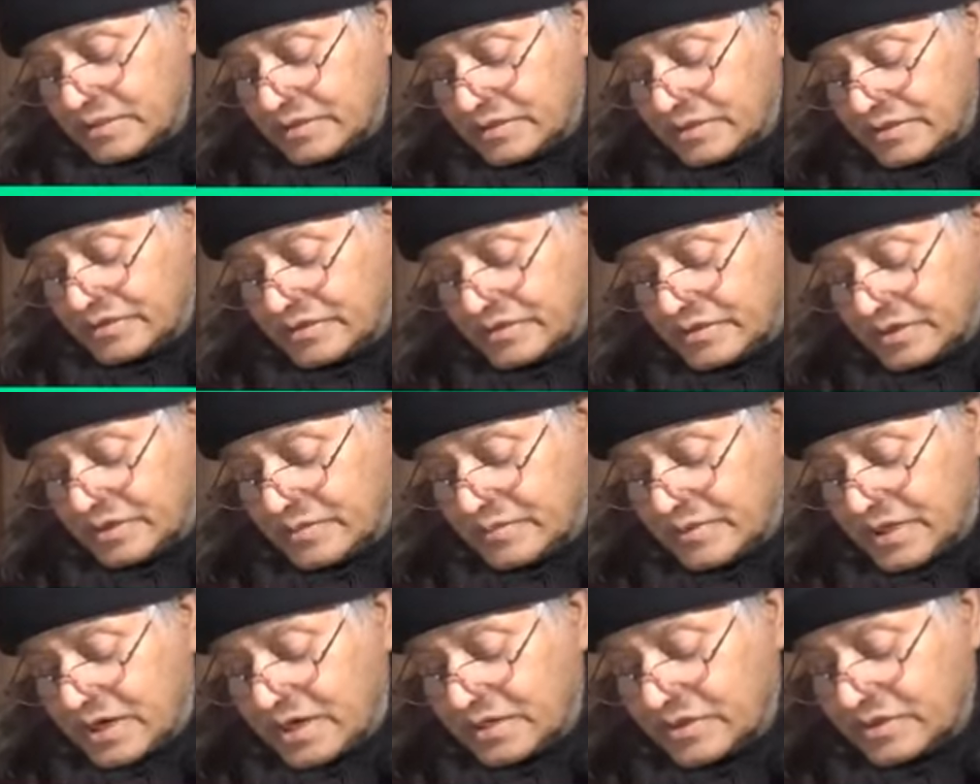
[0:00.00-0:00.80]
this is the
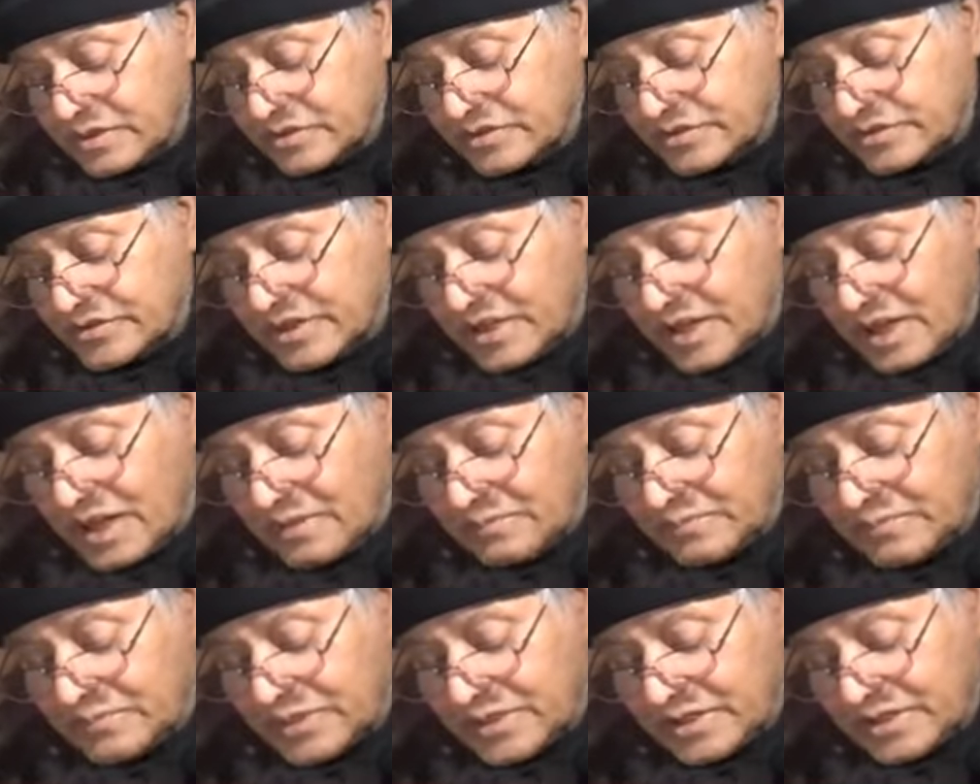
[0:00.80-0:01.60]
Murdoch
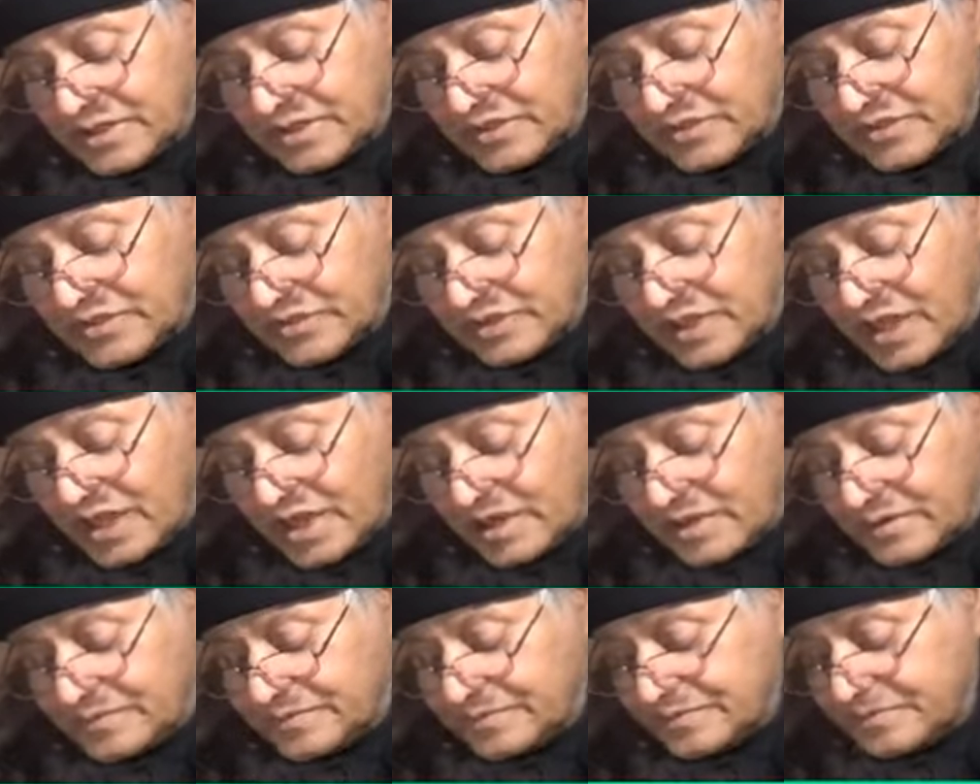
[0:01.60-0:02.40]
scum, that is
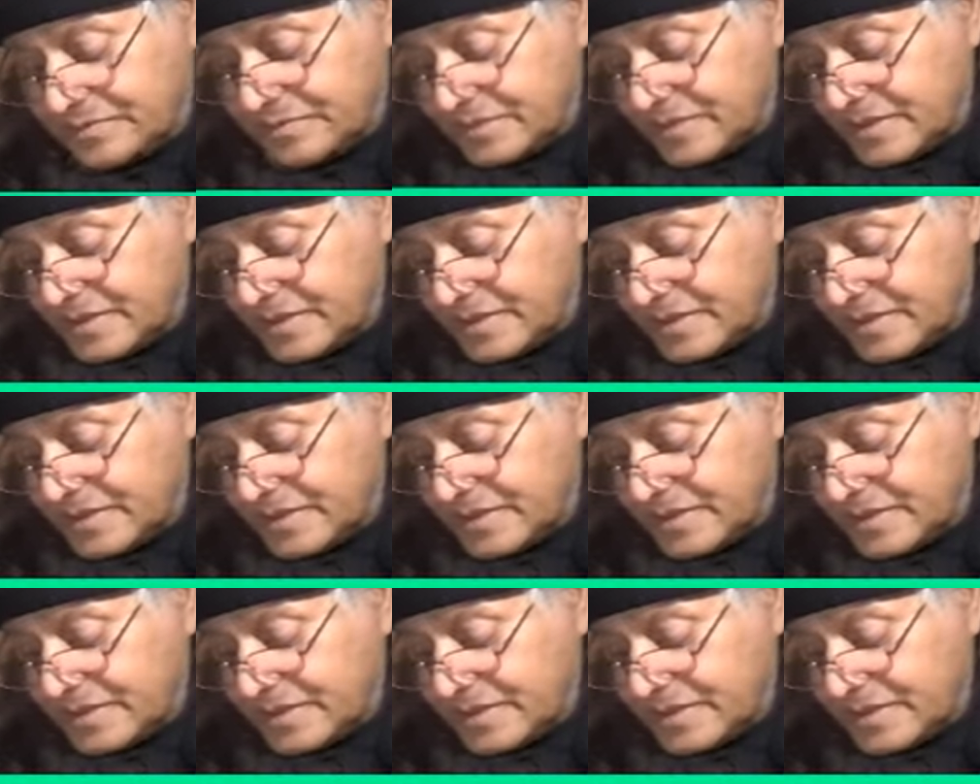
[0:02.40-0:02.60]
son,